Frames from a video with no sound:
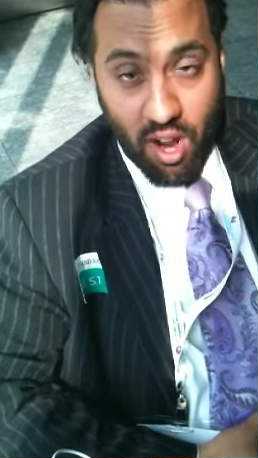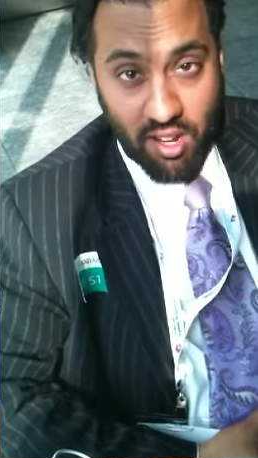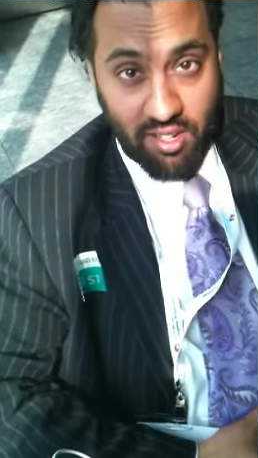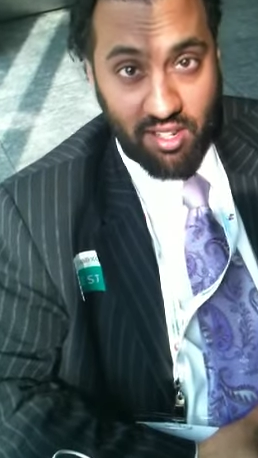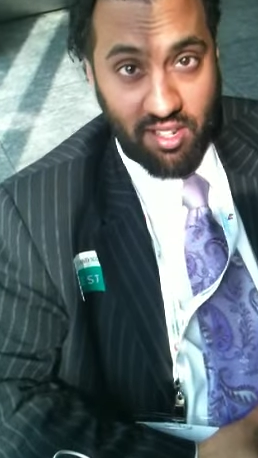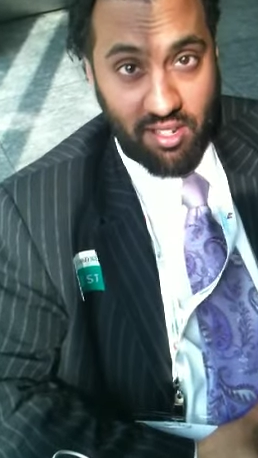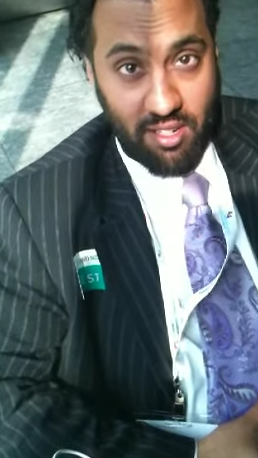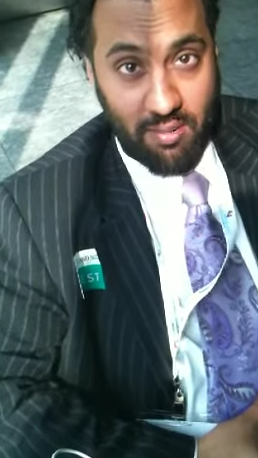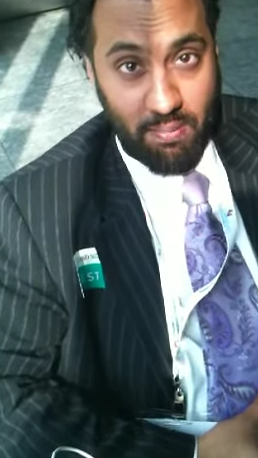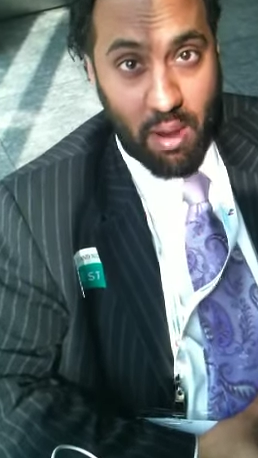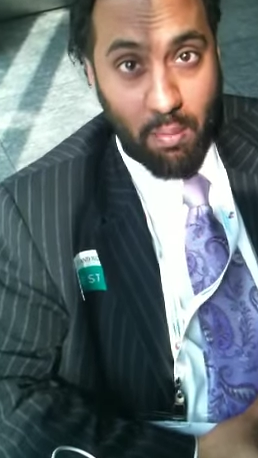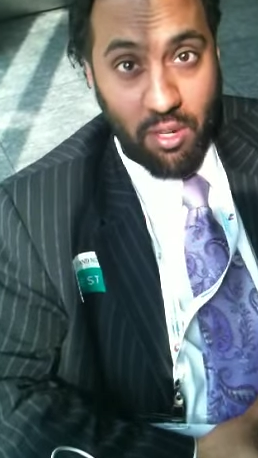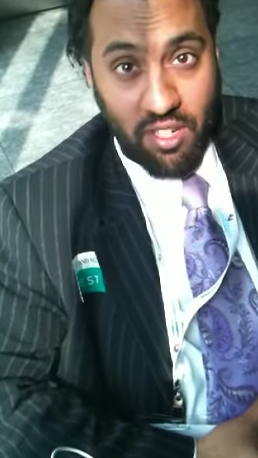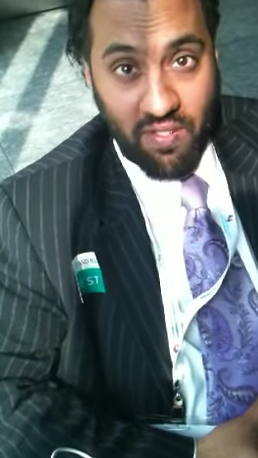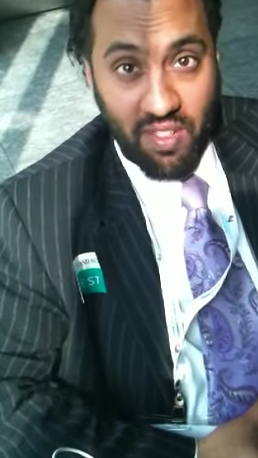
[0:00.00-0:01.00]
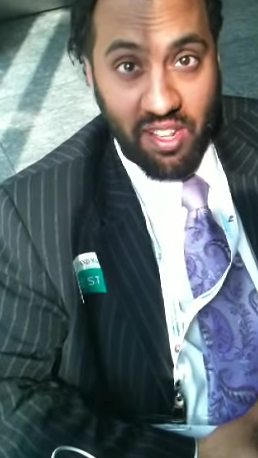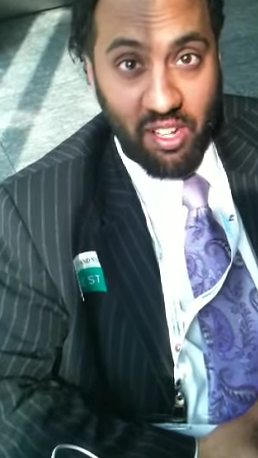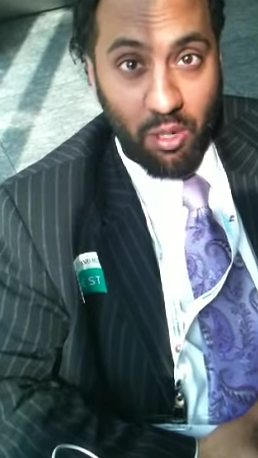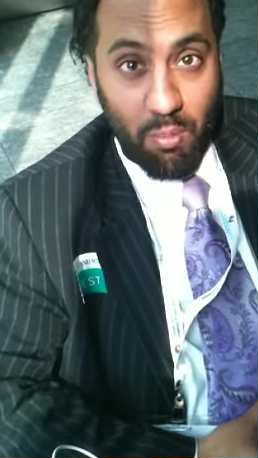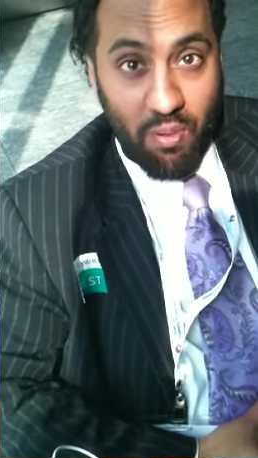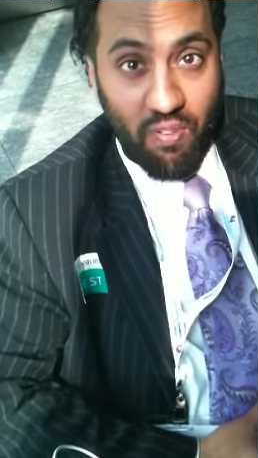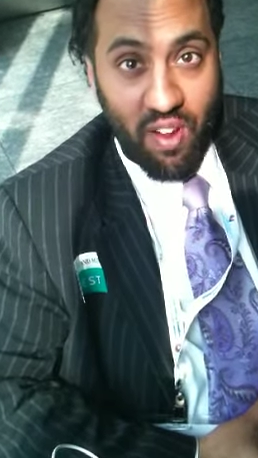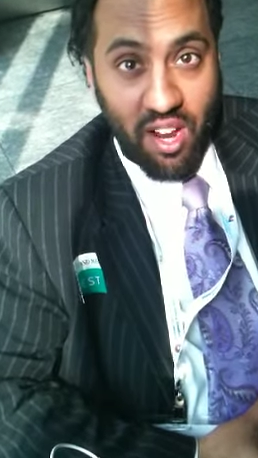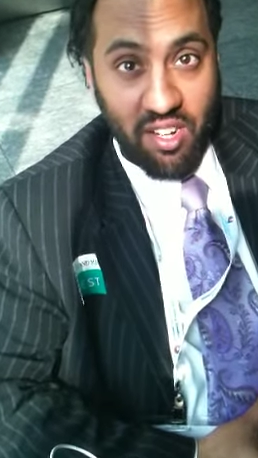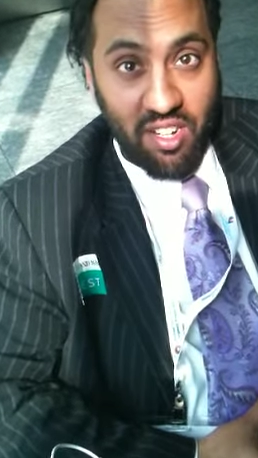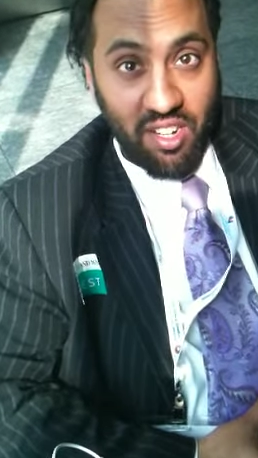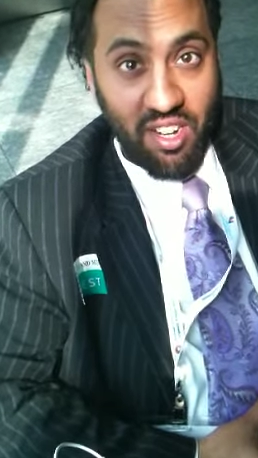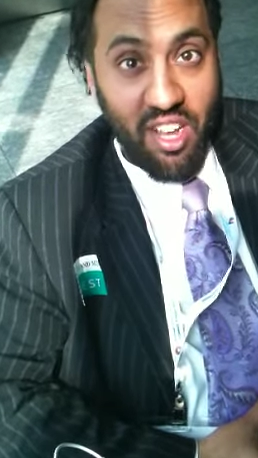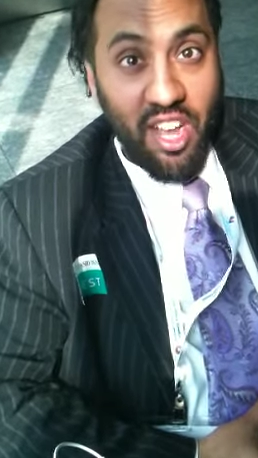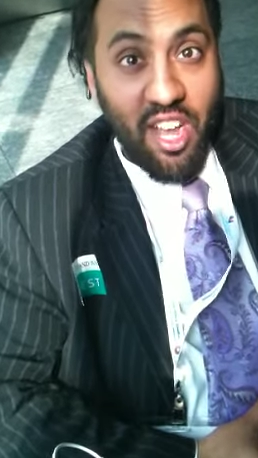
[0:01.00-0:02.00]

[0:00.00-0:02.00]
us as members of the legal profession